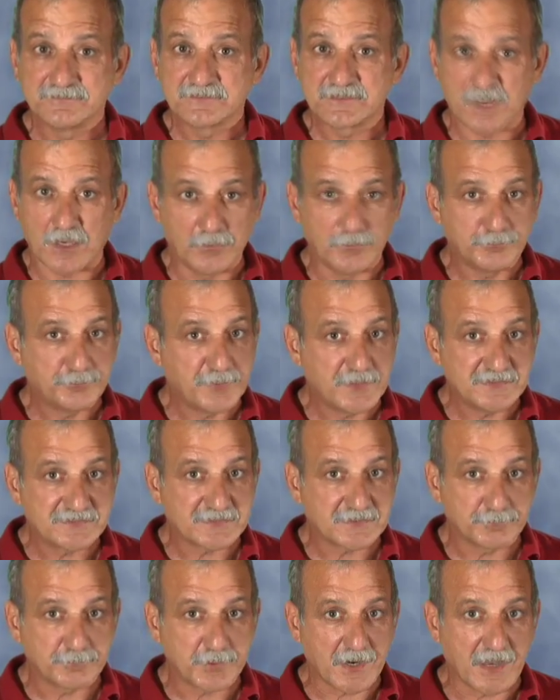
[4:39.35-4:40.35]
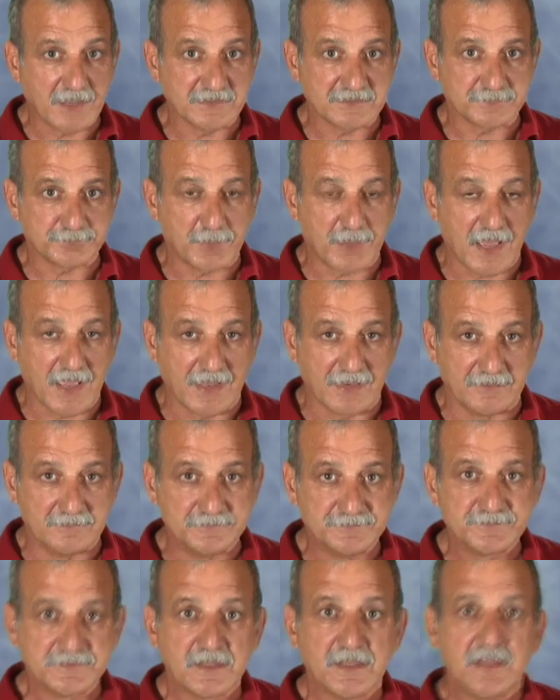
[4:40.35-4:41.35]
Don't be surprised by it.
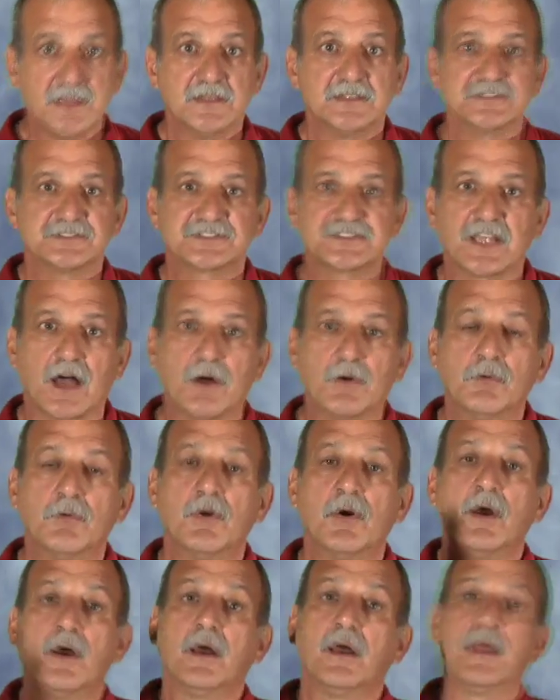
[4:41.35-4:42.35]
So,